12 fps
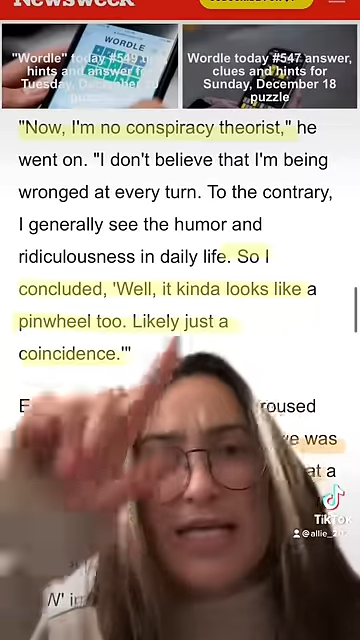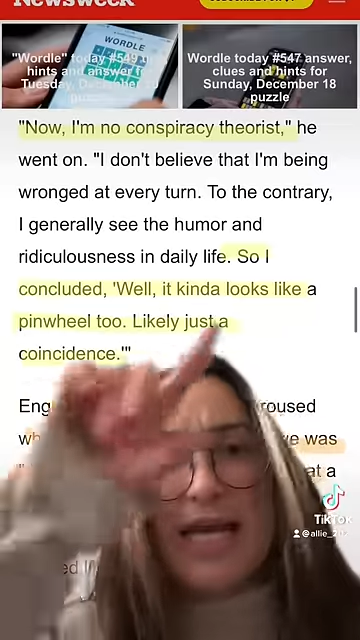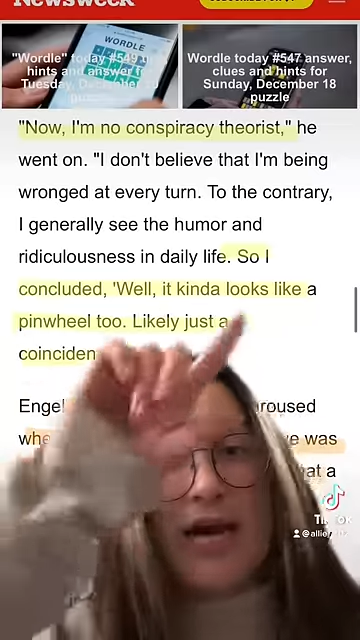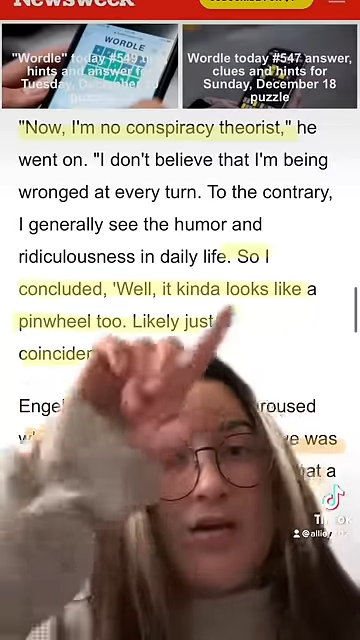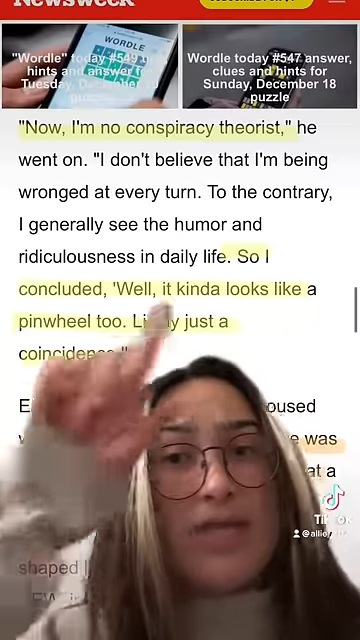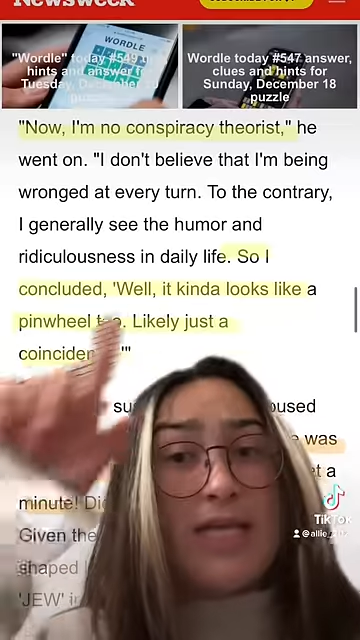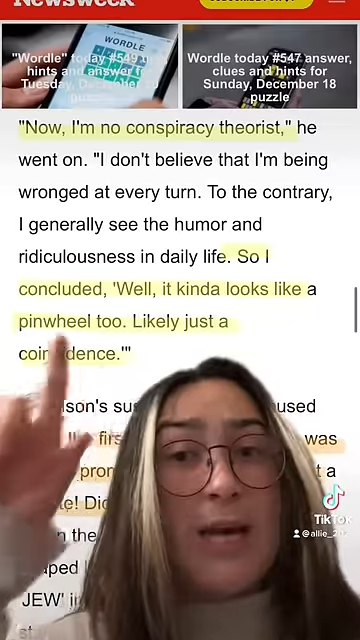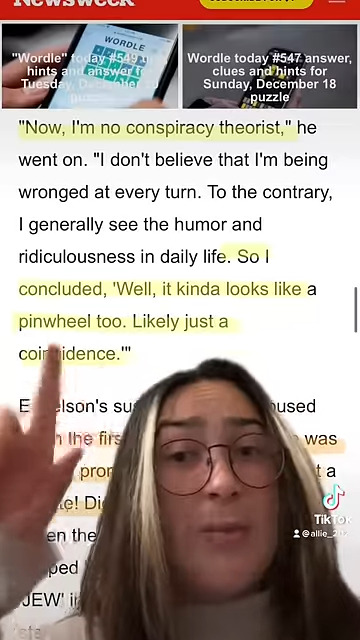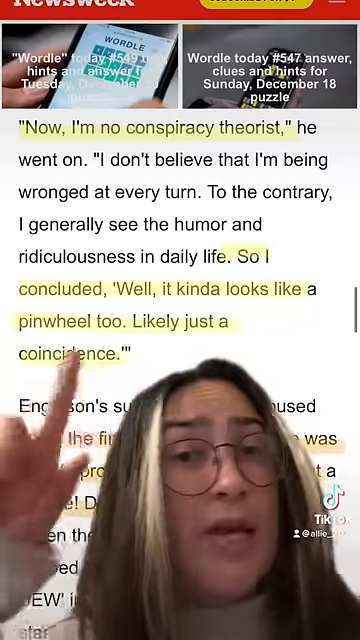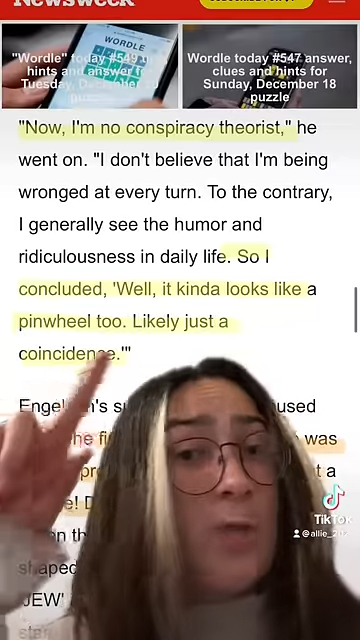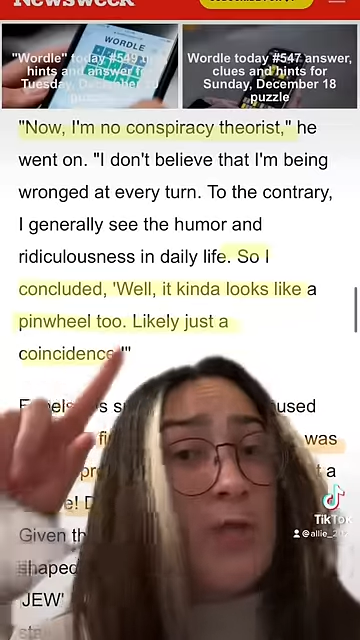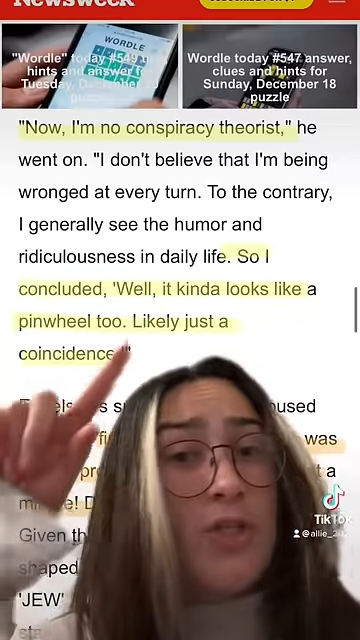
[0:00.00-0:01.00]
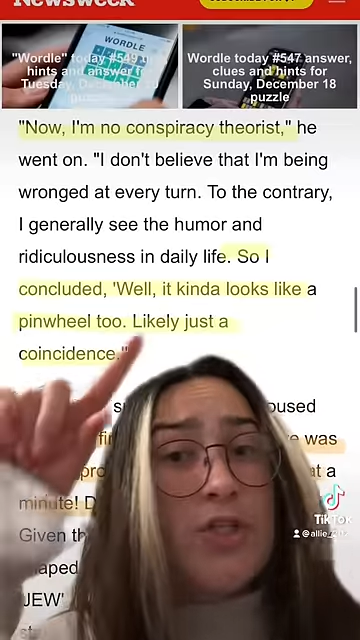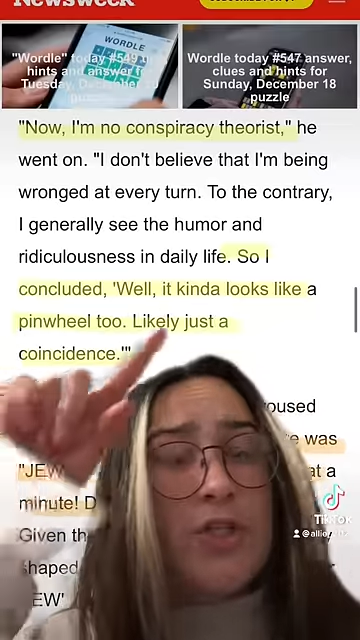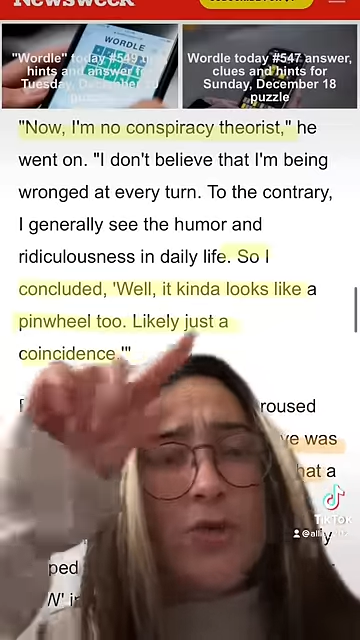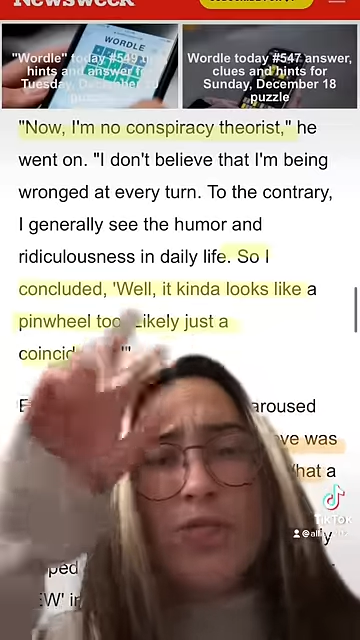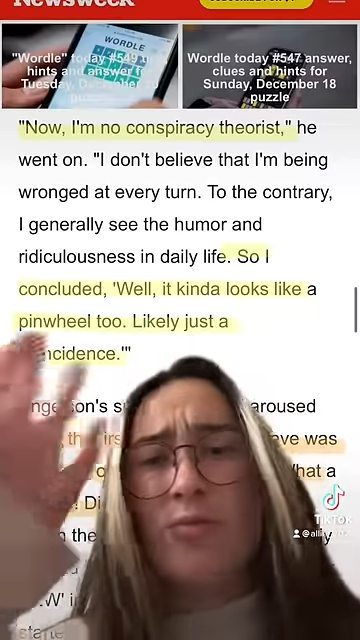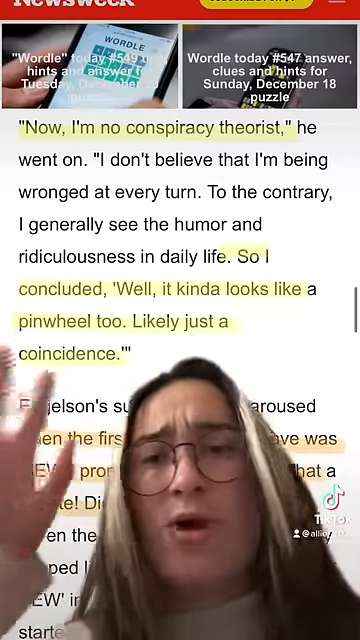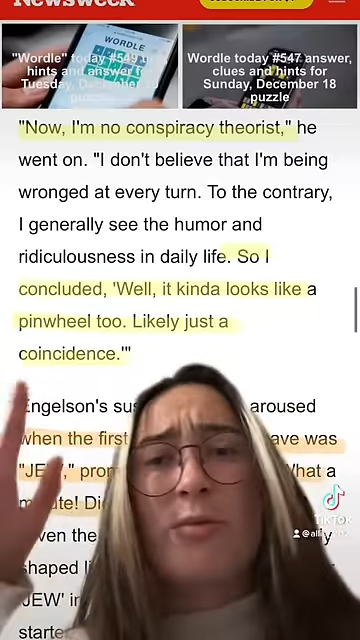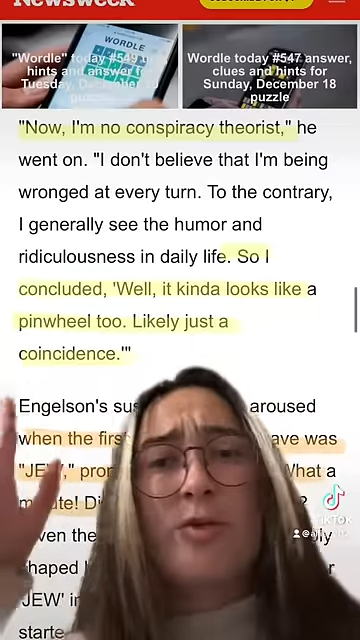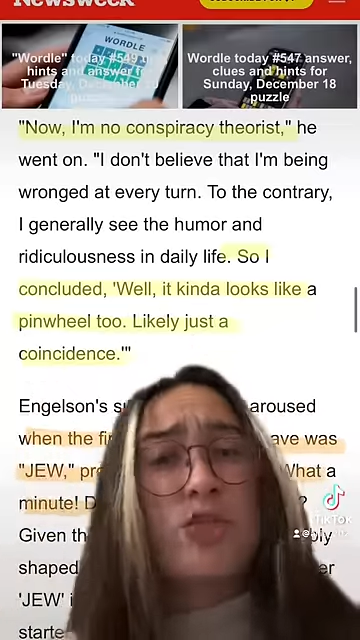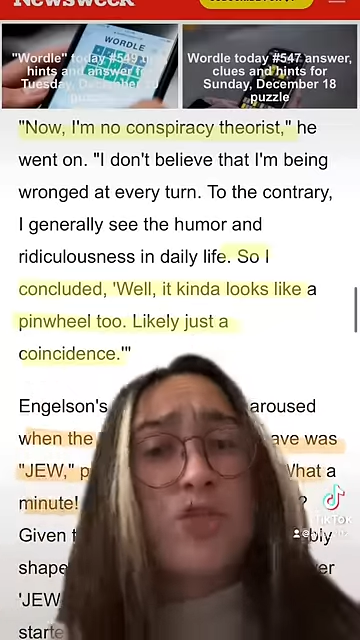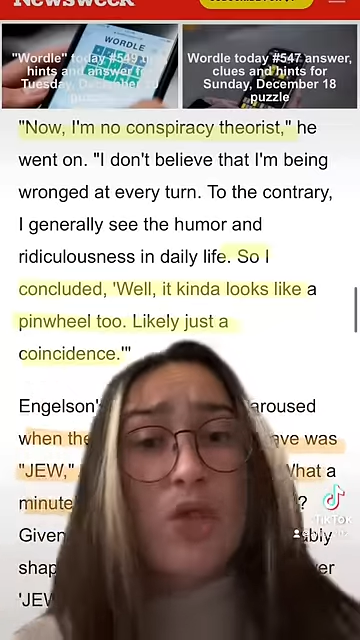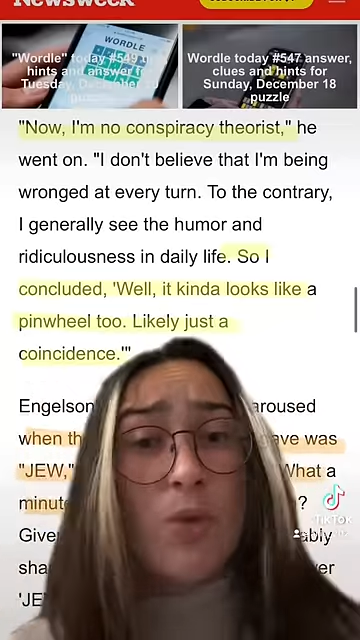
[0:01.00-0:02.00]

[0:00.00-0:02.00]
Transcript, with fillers: it kind of looks like a pinwheel too, it's probably just a